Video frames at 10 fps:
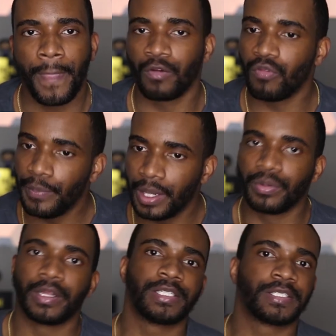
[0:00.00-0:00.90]
And
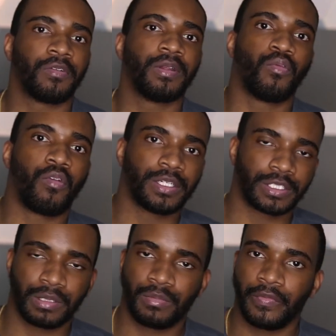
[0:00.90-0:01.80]
remember, this is only one
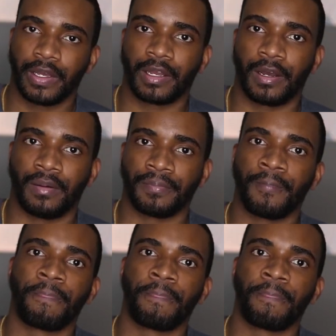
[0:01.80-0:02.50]
stream of income.